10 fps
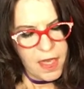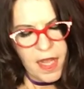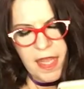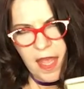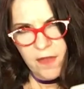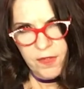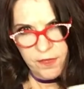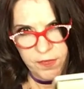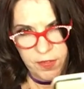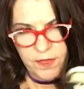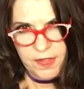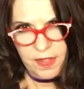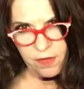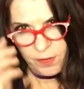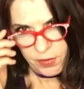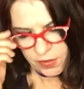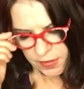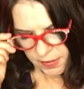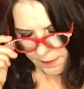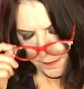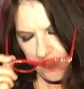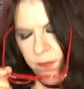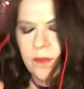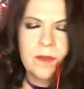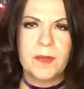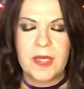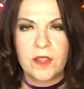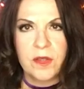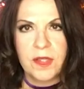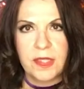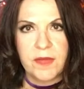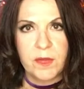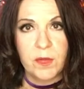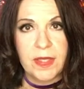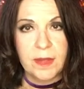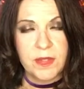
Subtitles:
I have a few of his other books, but I don't think I've ever read them.